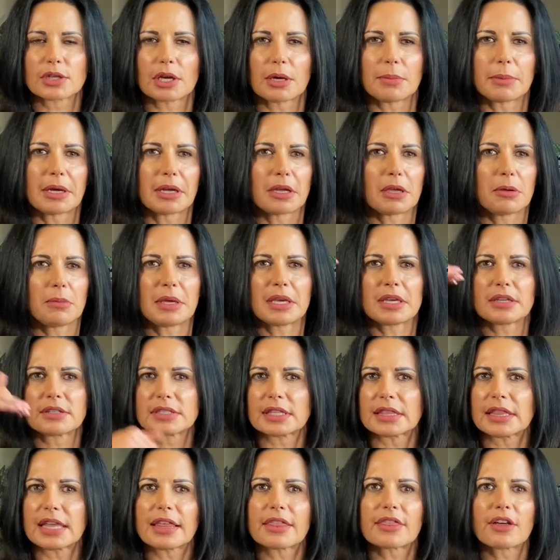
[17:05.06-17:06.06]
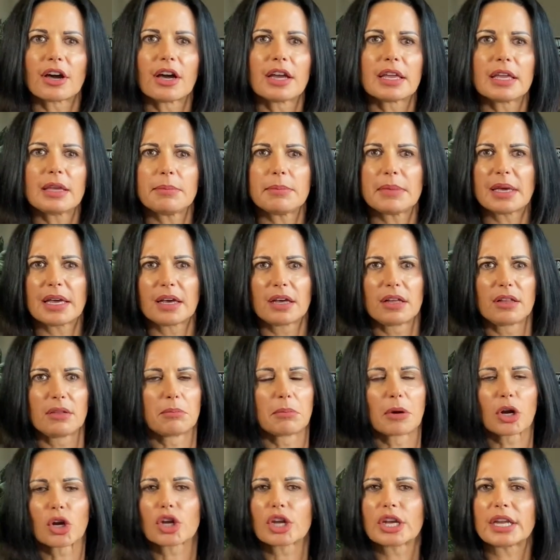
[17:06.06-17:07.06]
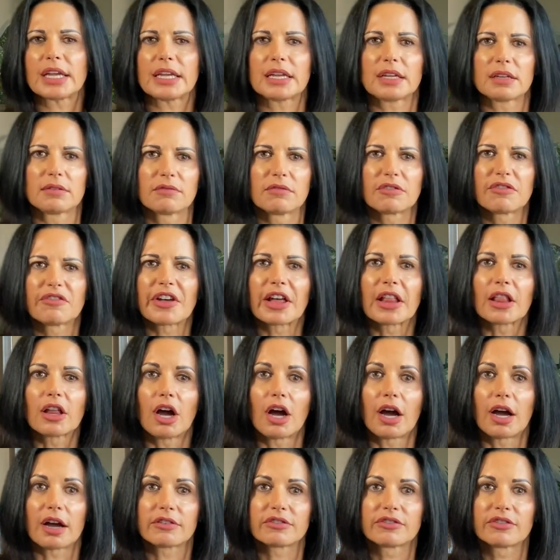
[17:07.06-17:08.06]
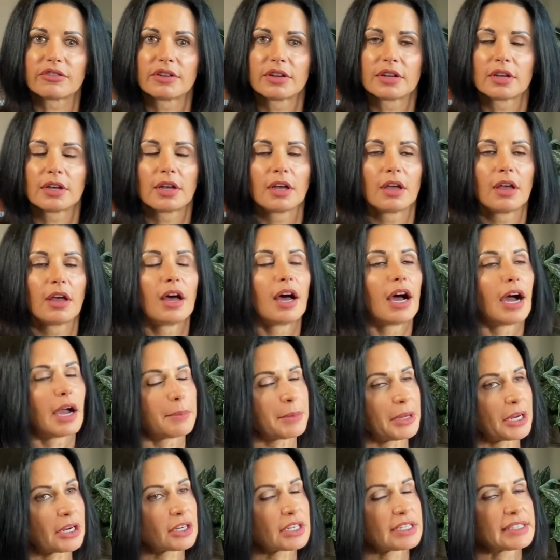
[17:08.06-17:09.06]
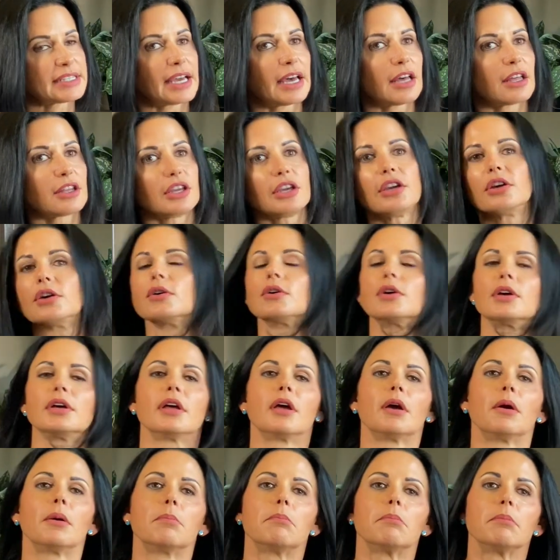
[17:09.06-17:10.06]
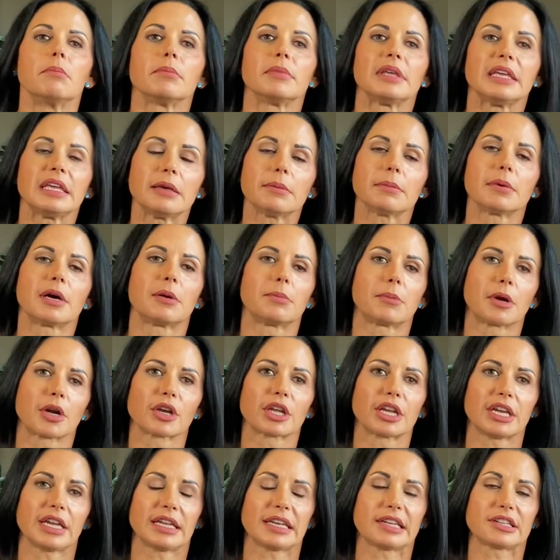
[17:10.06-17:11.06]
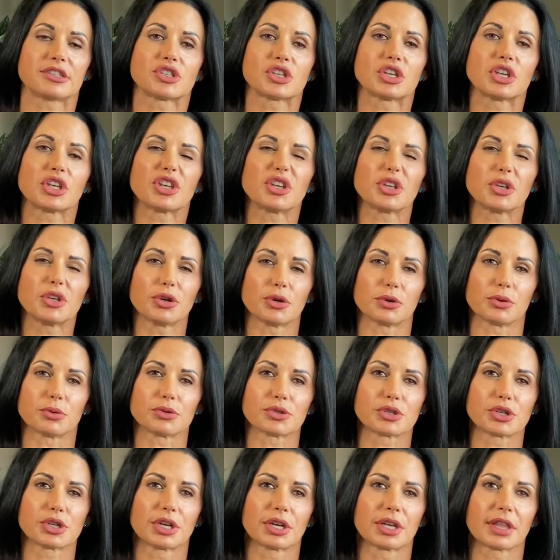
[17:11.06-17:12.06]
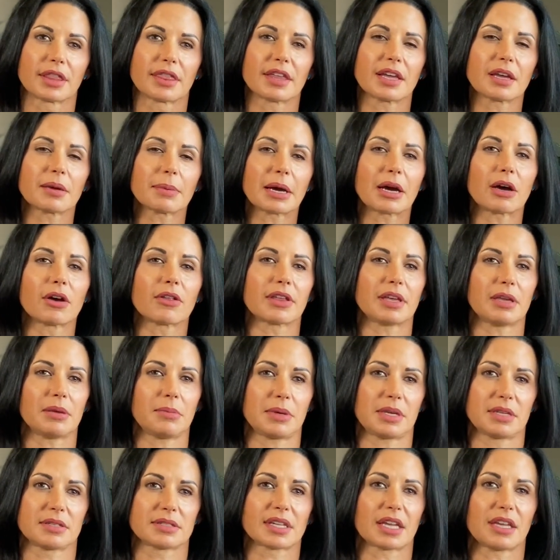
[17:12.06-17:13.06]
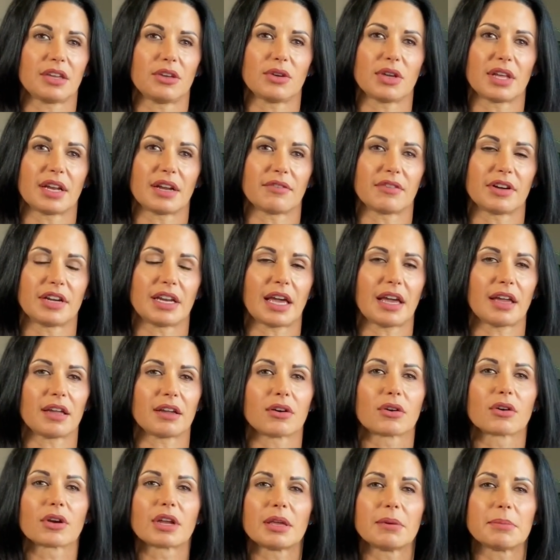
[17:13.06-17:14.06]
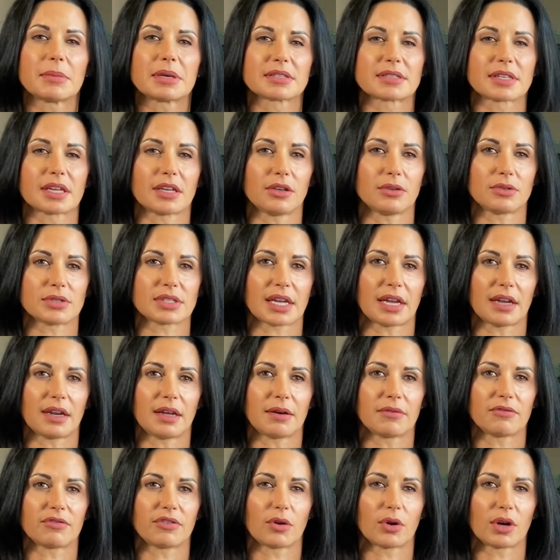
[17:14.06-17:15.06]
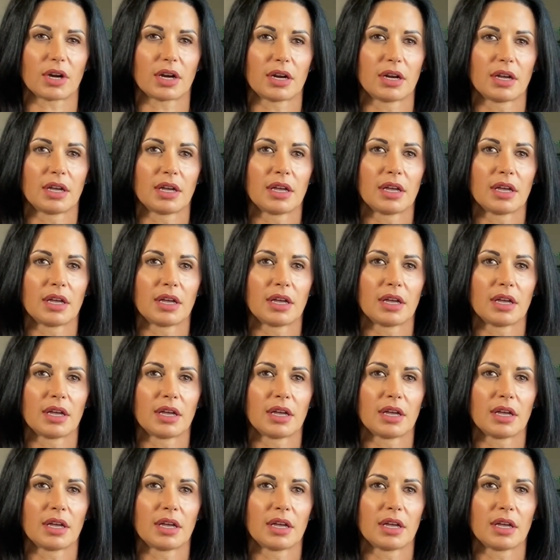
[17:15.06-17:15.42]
all about emails and they thought email marketing fell off. I'm here to tell you, email marketing is huge. Think about all the emails that you get every day or emails that you sign up for.